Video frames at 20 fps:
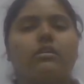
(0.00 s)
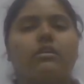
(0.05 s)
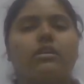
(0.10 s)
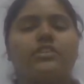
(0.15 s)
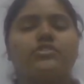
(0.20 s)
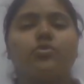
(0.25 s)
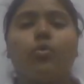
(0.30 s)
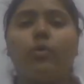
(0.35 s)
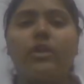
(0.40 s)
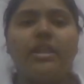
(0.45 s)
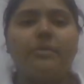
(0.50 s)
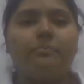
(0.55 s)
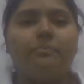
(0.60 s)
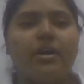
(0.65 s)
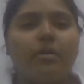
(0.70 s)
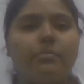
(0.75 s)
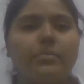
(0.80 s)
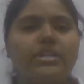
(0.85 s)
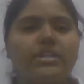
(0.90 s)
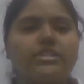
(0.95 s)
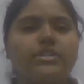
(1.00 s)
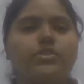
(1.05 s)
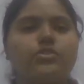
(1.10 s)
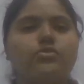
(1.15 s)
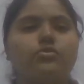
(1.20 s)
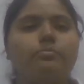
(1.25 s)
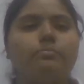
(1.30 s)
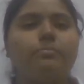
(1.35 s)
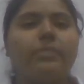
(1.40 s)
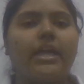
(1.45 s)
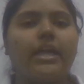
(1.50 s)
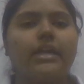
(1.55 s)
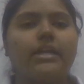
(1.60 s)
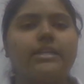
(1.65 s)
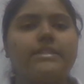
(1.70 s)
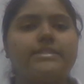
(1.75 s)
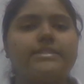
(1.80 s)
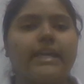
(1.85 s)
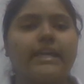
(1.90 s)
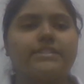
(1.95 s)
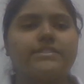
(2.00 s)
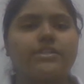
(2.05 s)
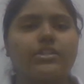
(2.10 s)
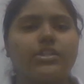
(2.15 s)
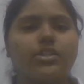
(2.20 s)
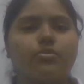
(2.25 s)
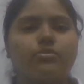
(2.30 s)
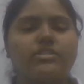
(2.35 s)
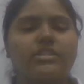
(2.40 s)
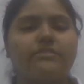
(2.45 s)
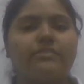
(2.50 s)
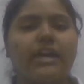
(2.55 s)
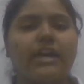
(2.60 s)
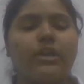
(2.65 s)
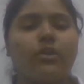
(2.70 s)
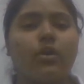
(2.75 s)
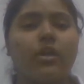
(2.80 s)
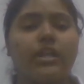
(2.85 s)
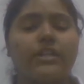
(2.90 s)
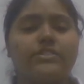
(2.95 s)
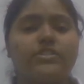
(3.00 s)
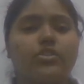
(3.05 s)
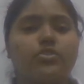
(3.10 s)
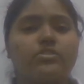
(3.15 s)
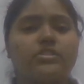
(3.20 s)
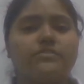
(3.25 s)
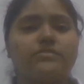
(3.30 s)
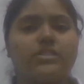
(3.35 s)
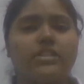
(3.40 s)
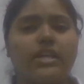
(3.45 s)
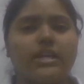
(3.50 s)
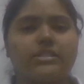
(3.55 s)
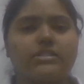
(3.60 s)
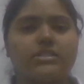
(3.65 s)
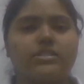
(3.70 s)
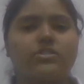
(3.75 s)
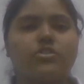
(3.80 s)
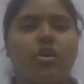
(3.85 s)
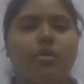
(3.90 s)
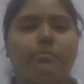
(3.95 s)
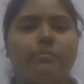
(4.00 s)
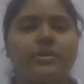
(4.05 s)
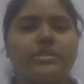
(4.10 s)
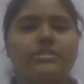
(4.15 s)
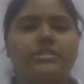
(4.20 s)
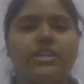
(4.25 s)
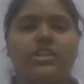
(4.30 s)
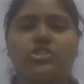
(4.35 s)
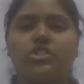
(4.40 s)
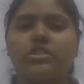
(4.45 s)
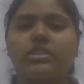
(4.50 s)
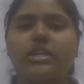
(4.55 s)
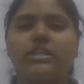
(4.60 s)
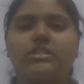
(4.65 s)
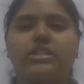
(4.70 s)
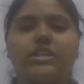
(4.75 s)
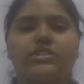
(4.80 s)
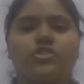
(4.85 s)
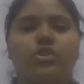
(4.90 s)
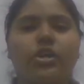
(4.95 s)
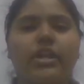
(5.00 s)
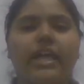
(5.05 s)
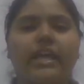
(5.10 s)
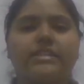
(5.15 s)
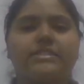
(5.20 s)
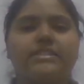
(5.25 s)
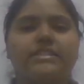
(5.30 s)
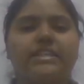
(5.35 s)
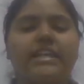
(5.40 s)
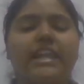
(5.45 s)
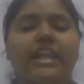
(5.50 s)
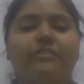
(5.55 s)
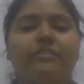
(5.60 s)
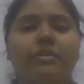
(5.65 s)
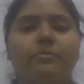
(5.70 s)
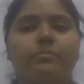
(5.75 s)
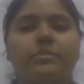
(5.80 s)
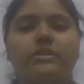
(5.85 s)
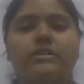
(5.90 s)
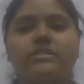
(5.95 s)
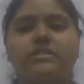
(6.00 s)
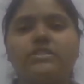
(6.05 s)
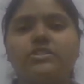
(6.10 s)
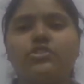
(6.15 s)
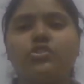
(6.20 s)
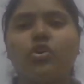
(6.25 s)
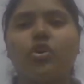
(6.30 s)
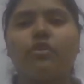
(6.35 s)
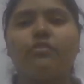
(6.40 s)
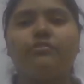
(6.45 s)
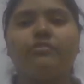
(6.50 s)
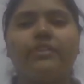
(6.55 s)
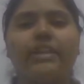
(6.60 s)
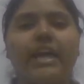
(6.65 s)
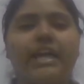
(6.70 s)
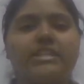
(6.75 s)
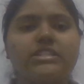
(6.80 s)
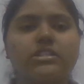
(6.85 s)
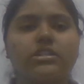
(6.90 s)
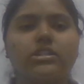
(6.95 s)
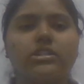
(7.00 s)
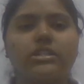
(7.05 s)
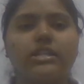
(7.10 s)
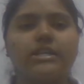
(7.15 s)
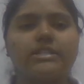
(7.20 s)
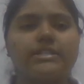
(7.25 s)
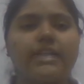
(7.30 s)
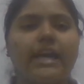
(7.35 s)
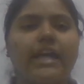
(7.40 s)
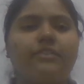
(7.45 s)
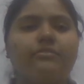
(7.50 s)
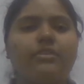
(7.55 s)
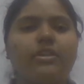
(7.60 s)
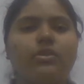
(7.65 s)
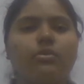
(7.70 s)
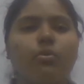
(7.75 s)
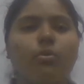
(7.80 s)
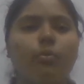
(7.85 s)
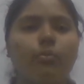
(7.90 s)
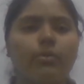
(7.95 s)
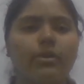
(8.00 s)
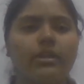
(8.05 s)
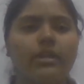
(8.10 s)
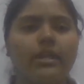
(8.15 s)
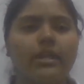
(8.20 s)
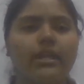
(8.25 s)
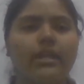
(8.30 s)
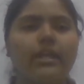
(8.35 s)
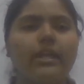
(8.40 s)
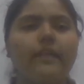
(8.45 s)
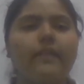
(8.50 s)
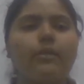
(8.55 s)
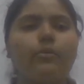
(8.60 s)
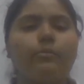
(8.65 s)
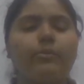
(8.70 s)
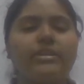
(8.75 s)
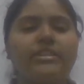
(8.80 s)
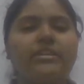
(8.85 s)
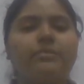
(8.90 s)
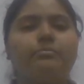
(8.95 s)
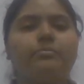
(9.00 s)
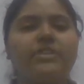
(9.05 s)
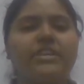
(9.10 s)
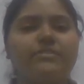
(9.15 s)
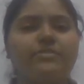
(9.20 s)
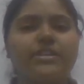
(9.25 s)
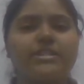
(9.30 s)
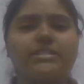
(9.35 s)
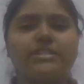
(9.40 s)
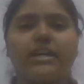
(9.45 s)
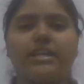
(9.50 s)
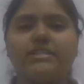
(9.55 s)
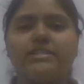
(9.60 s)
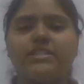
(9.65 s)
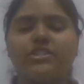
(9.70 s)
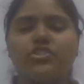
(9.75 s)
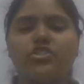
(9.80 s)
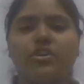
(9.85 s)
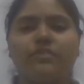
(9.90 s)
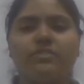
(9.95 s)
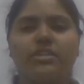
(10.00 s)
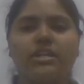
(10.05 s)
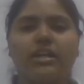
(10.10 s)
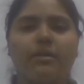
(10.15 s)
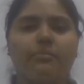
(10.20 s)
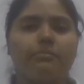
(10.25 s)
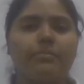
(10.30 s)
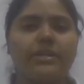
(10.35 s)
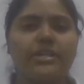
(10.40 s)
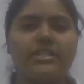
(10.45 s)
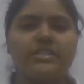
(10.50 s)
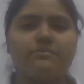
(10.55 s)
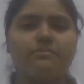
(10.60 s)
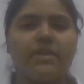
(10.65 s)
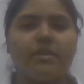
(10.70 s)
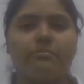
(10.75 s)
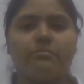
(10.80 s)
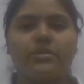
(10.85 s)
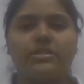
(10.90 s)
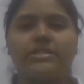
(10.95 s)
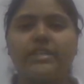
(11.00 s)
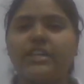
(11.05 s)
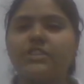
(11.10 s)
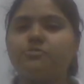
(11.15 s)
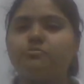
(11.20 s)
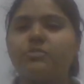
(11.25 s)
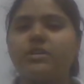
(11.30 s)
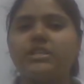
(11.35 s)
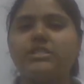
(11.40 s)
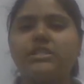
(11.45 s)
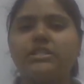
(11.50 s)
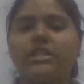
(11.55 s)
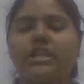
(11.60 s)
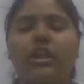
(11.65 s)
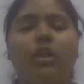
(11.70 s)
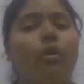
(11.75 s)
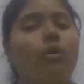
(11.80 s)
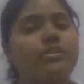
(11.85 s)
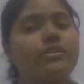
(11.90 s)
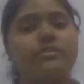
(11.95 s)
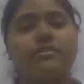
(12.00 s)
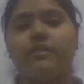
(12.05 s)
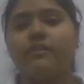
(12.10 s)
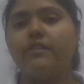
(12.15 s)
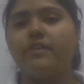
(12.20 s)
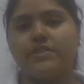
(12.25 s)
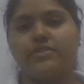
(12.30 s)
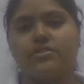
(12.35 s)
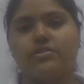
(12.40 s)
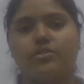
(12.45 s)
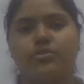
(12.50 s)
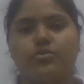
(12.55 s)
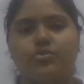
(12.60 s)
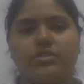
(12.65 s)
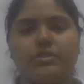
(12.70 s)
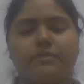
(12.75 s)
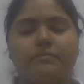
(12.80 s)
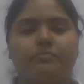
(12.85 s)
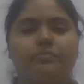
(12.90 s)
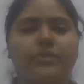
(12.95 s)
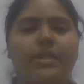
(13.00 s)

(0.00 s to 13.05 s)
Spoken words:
is only permitted to pay its executive and non-executive directors compensation that does not exceed 11% of net earnings and will only with the previous consent of the company's members expressed in an ordinary resolution.